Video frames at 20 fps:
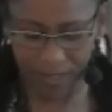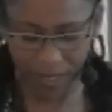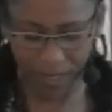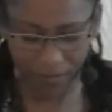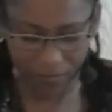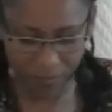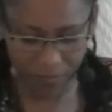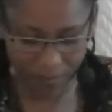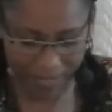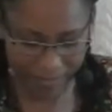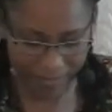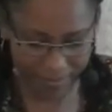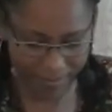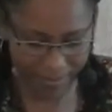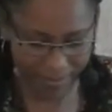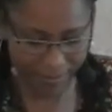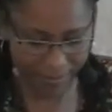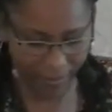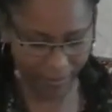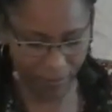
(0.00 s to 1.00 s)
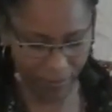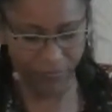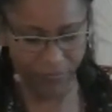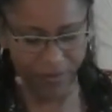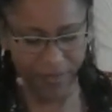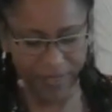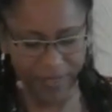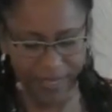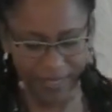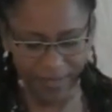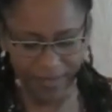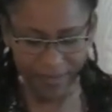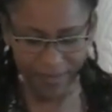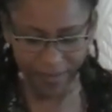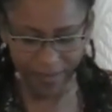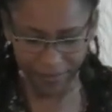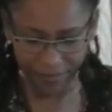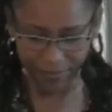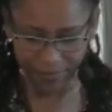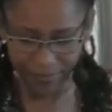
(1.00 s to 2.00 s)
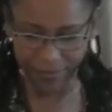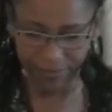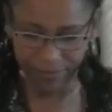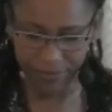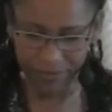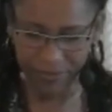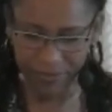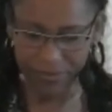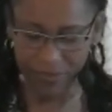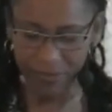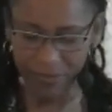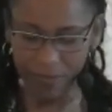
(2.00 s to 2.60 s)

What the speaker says: myself and others.